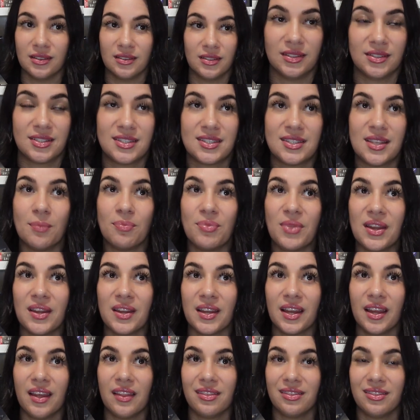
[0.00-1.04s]

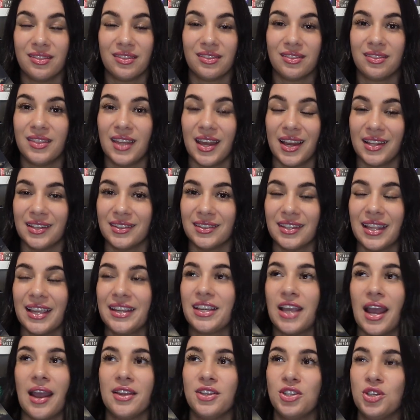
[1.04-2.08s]
something that
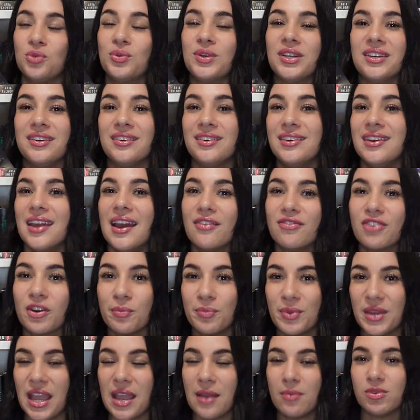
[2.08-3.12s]
like you would never
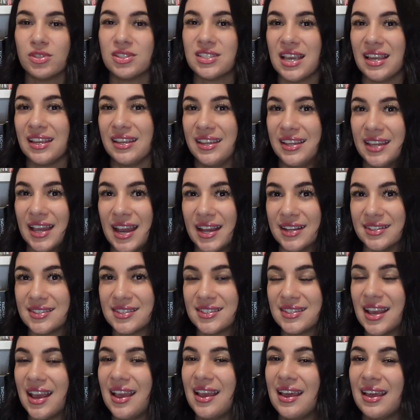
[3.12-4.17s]
be able to
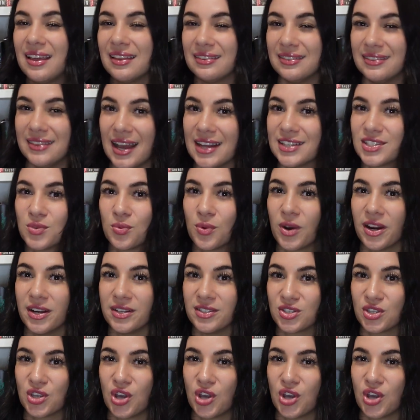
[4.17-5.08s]
guess that's where it's